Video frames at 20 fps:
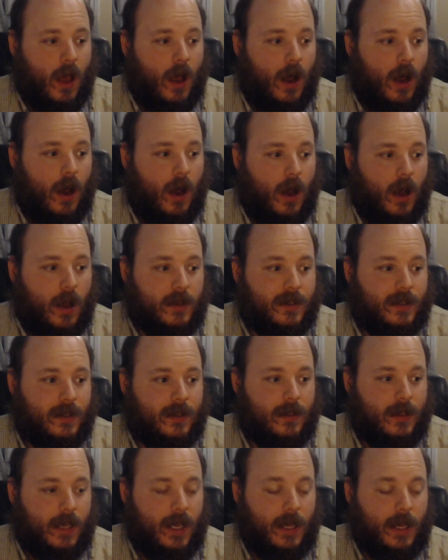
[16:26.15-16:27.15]

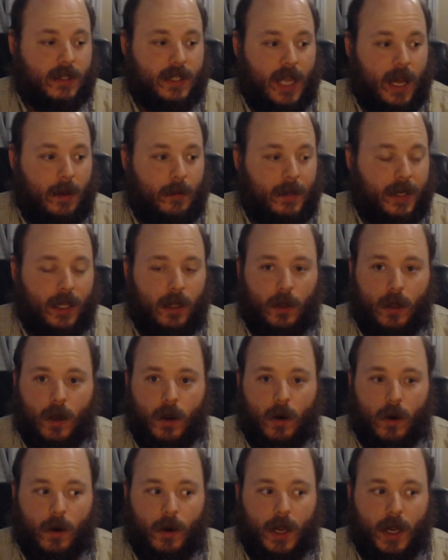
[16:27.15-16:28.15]
salmonella
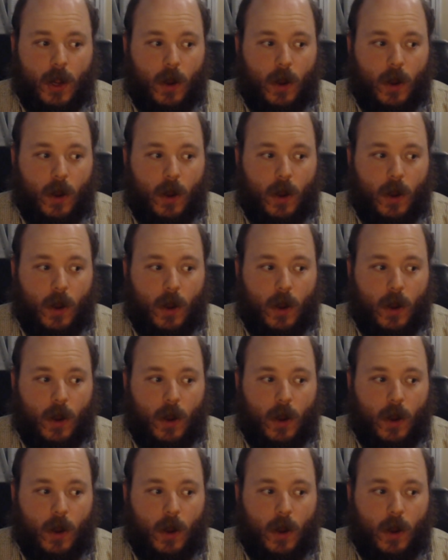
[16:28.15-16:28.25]
or E.